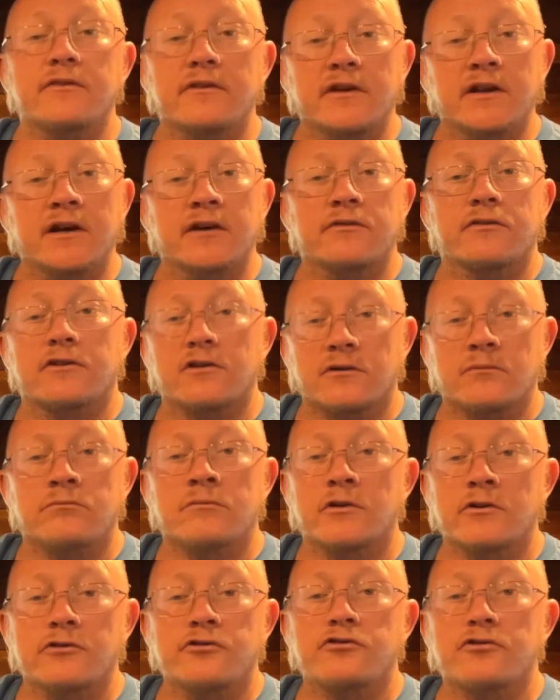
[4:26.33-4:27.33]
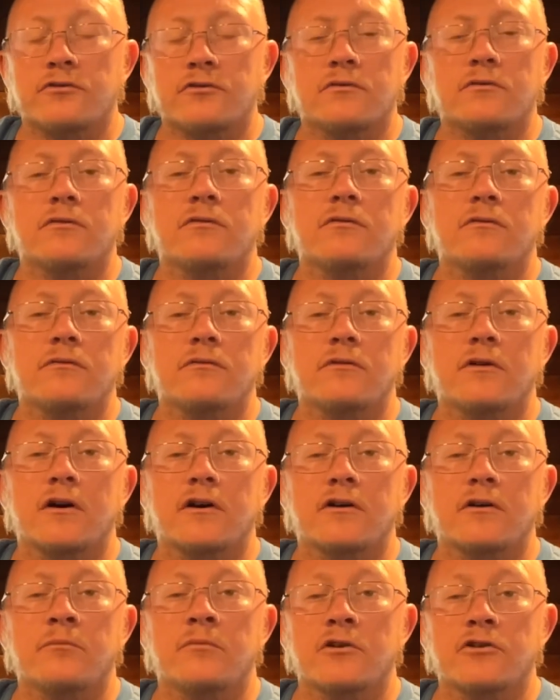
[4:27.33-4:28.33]
and he has a
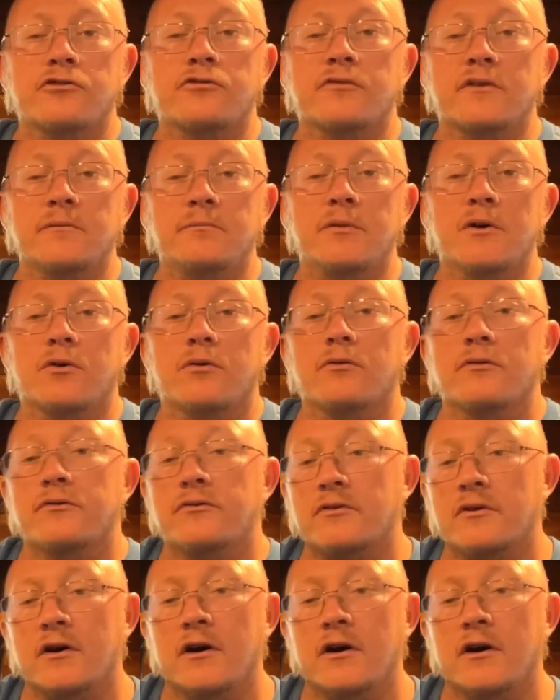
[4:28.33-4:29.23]
commercially built,